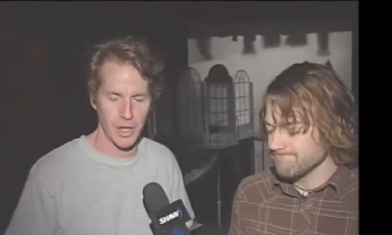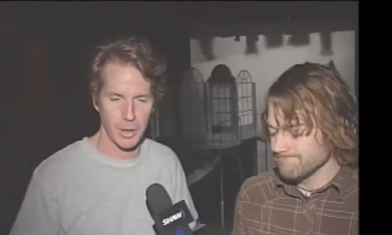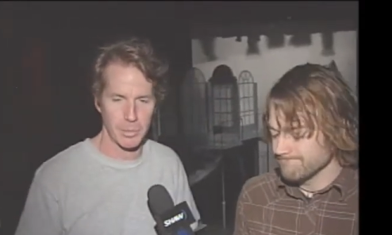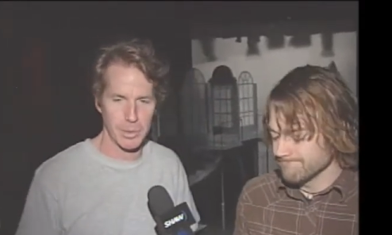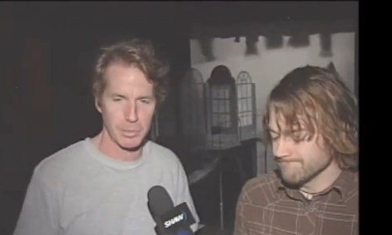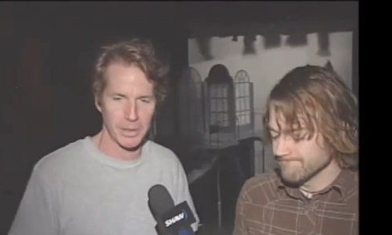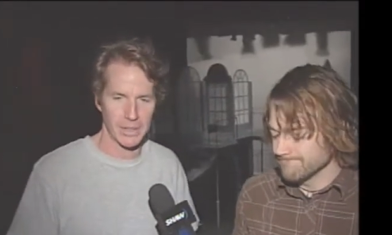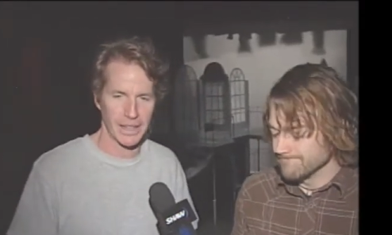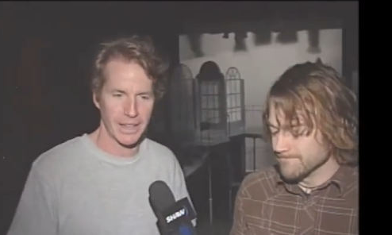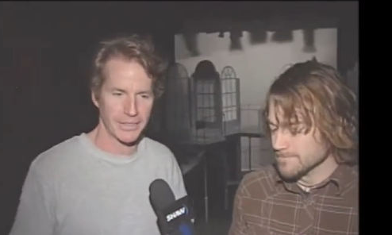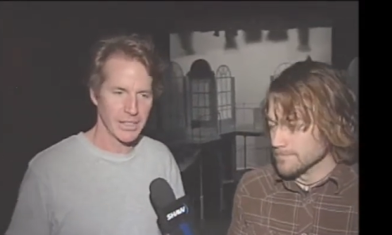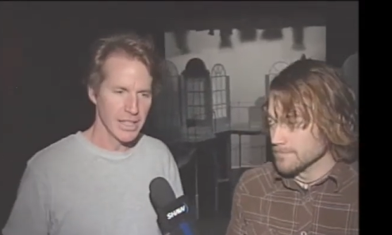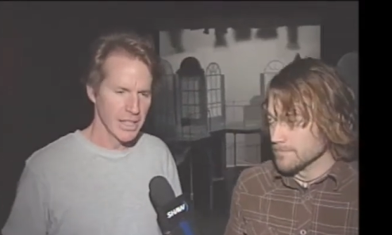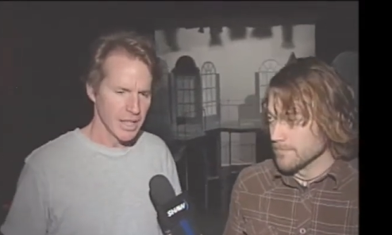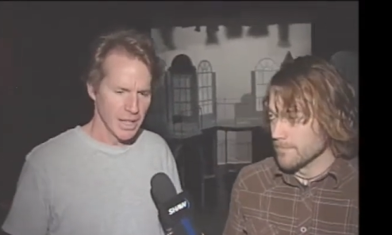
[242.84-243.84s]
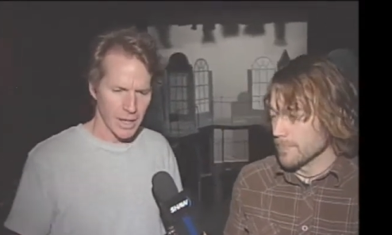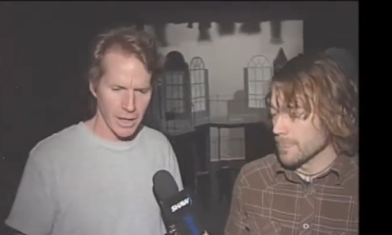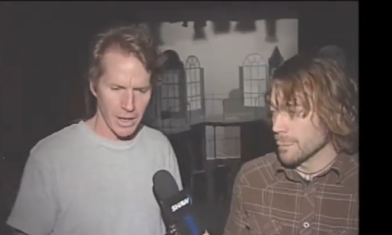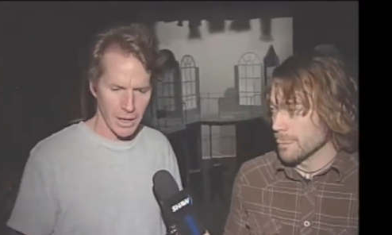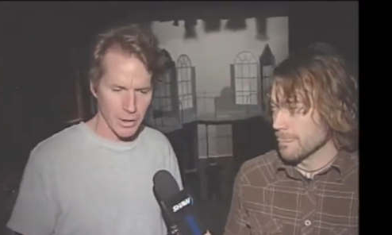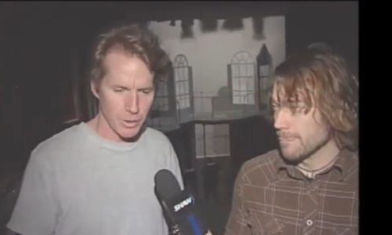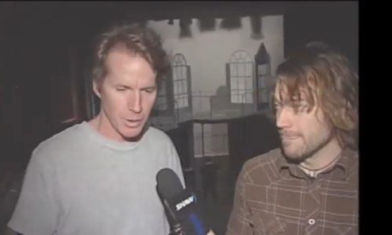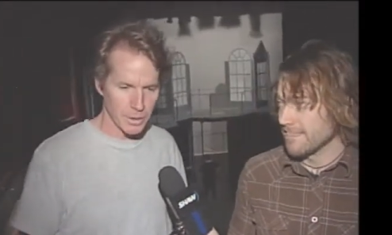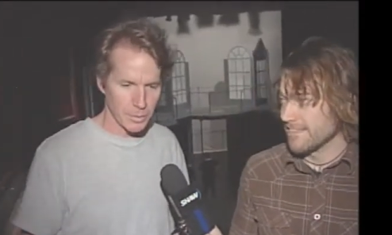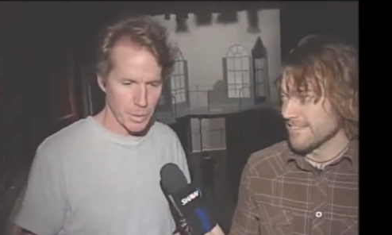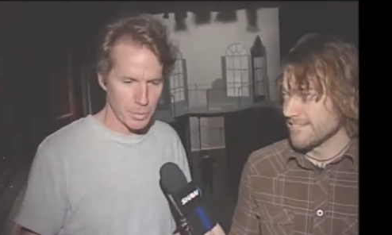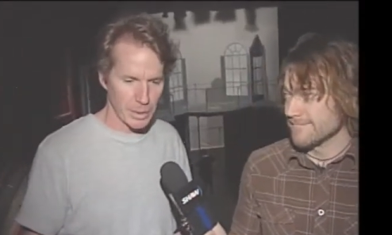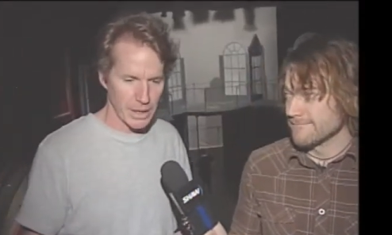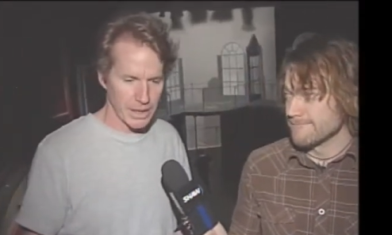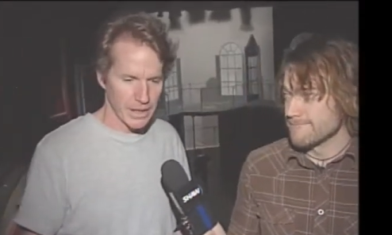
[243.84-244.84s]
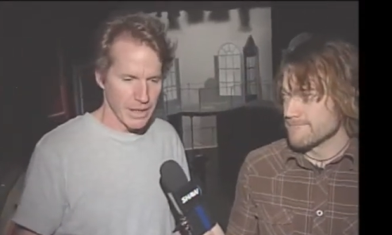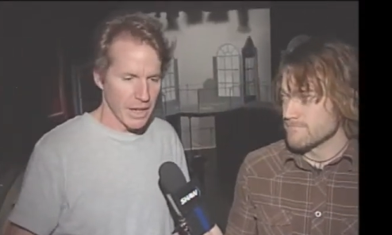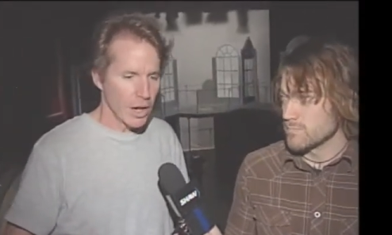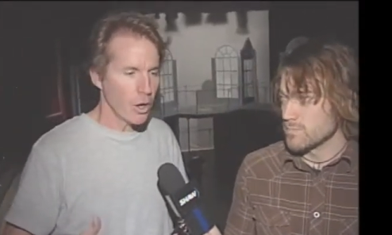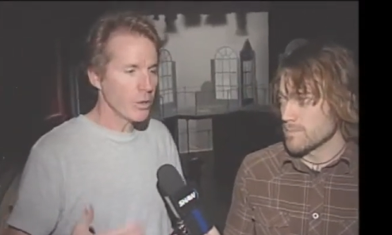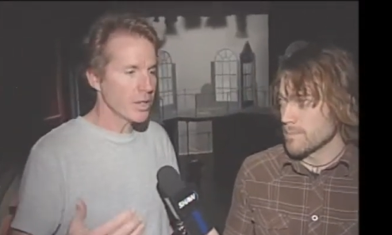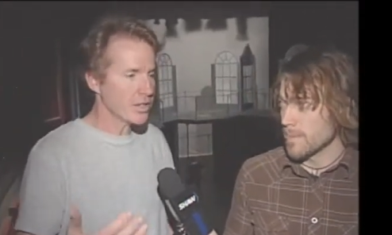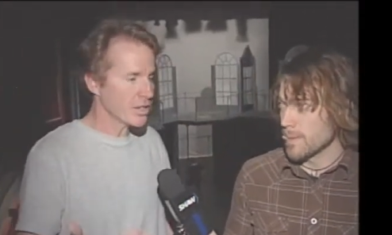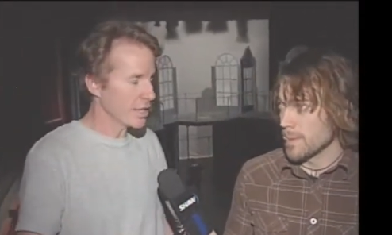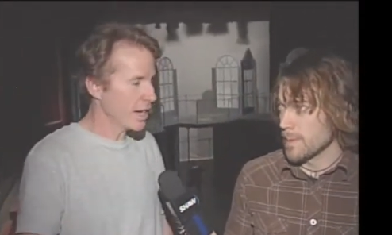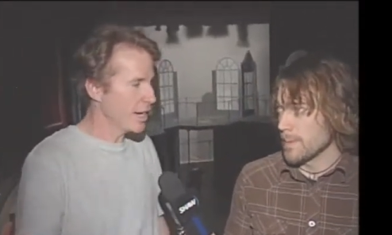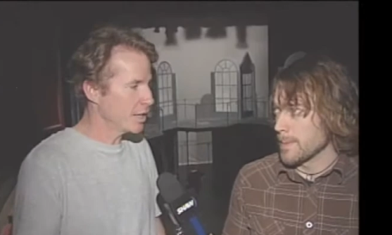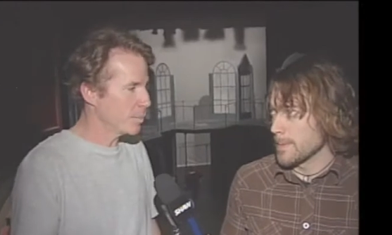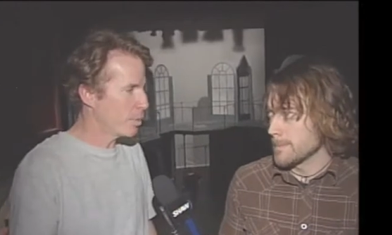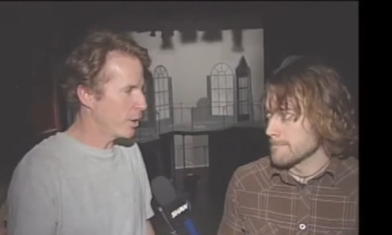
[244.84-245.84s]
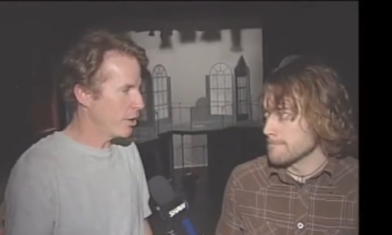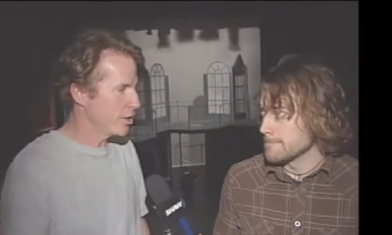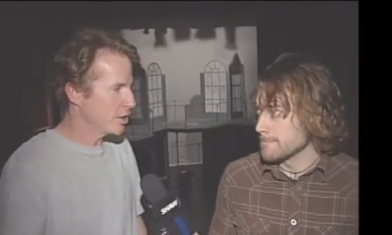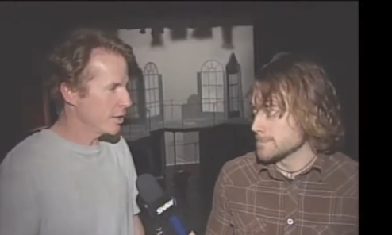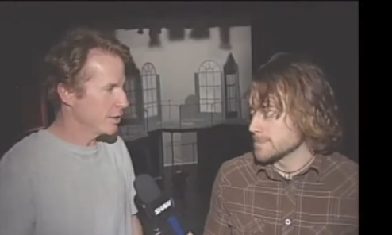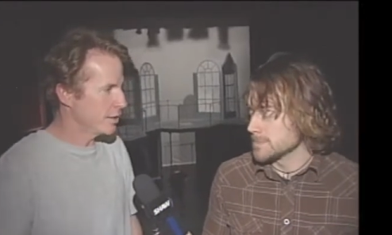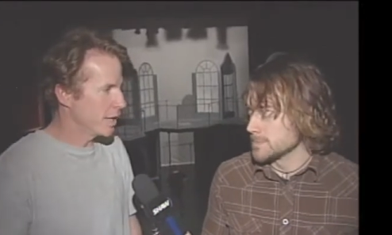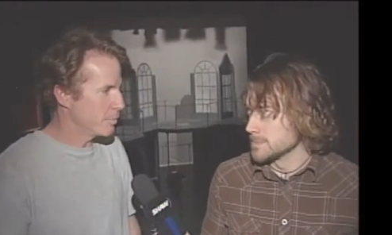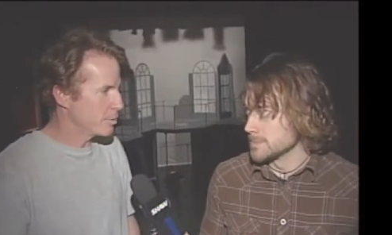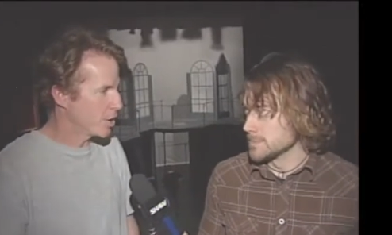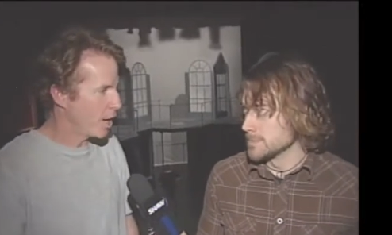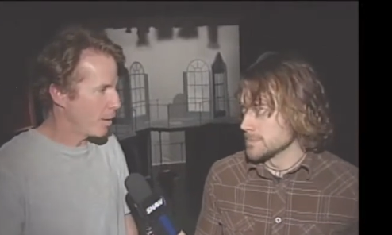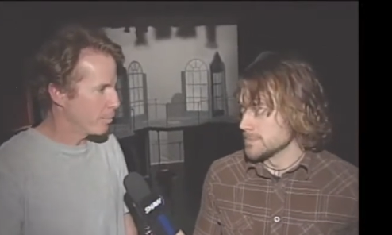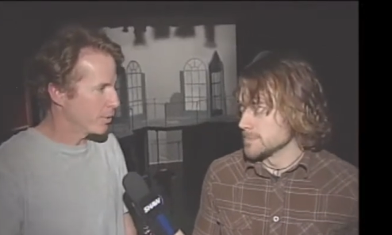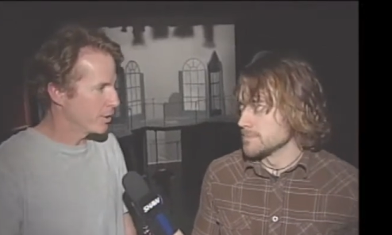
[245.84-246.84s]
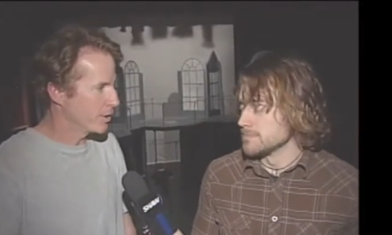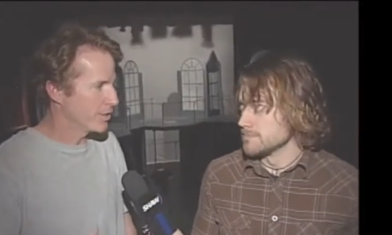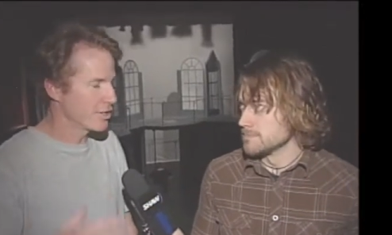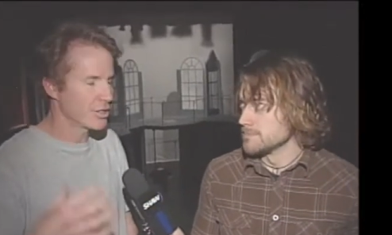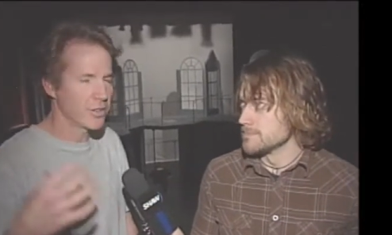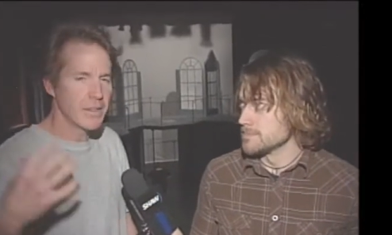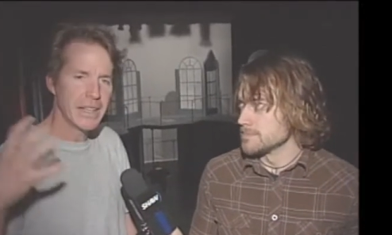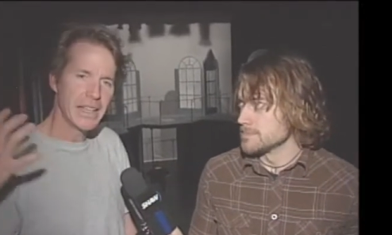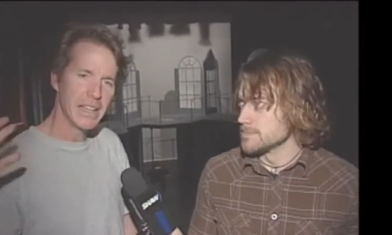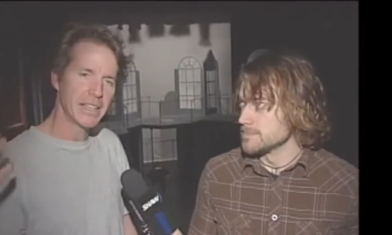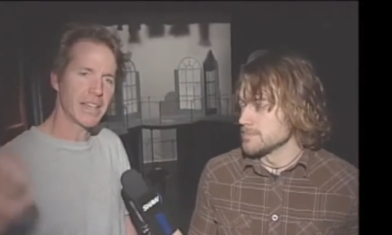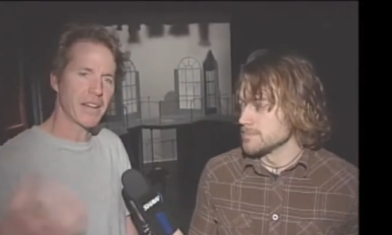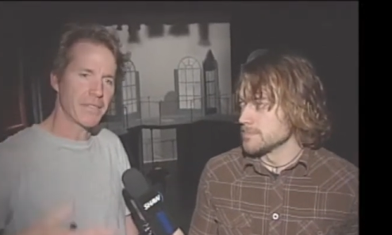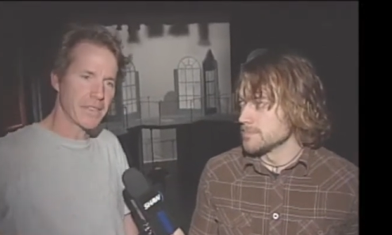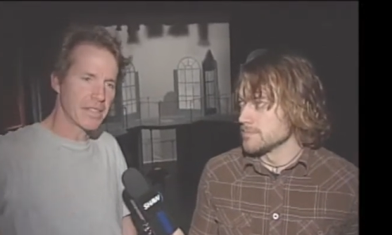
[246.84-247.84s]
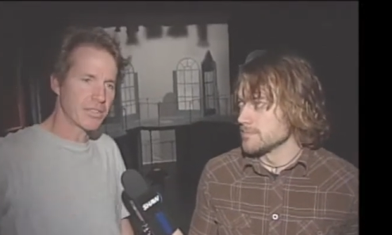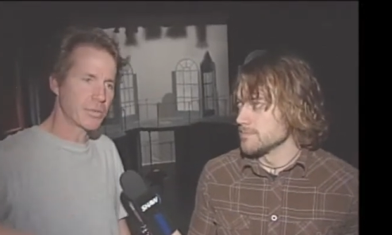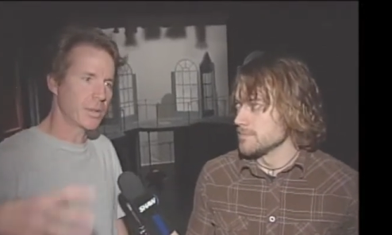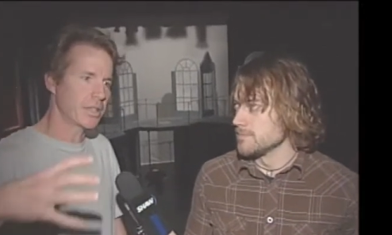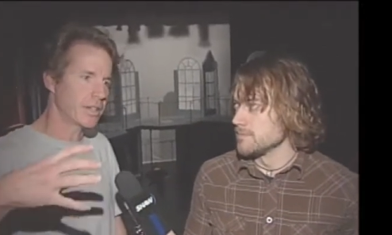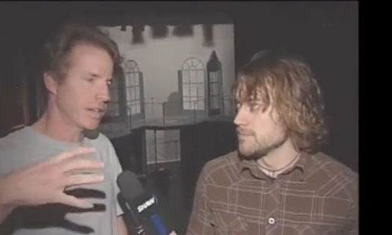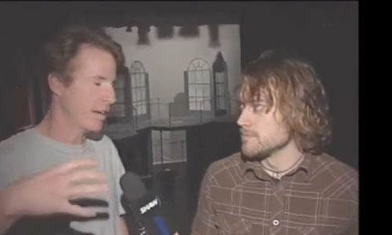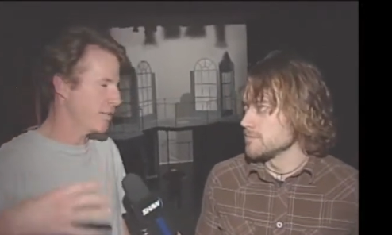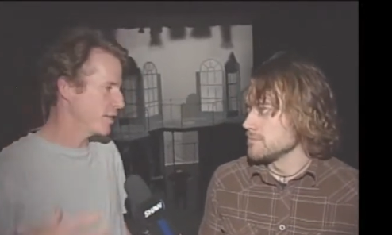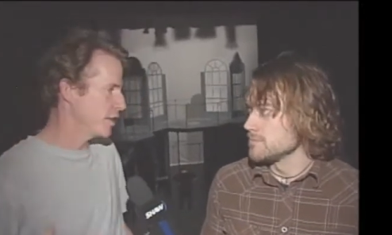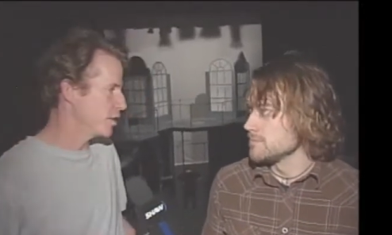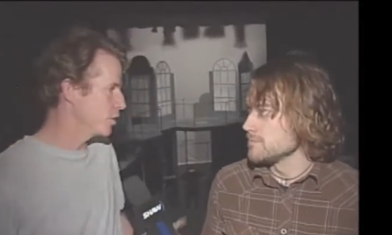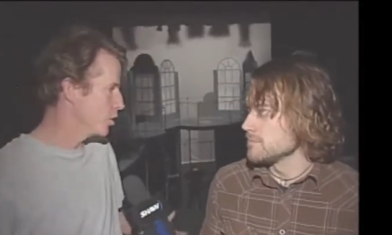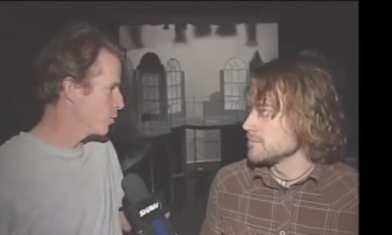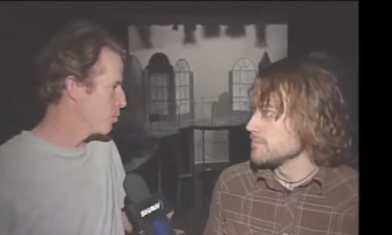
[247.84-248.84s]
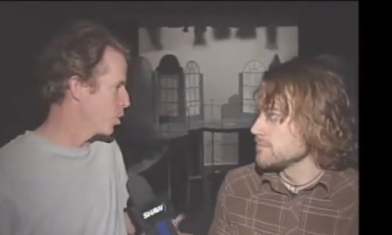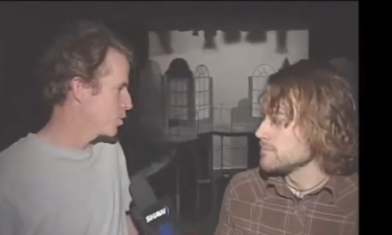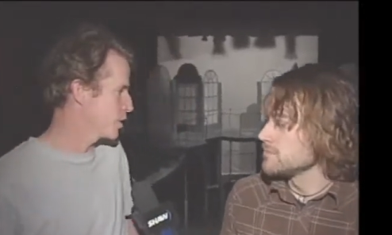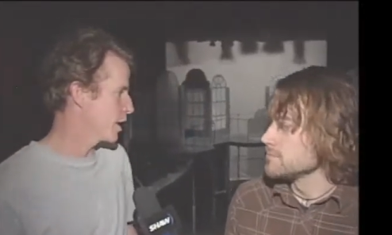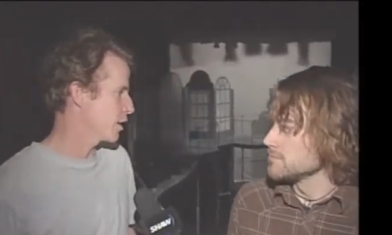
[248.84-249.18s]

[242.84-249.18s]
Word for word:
Speaker 1: chop people in half. Who else am I playing? Oh yes, a guy at a party named Topper, and so yeah, this one, I think most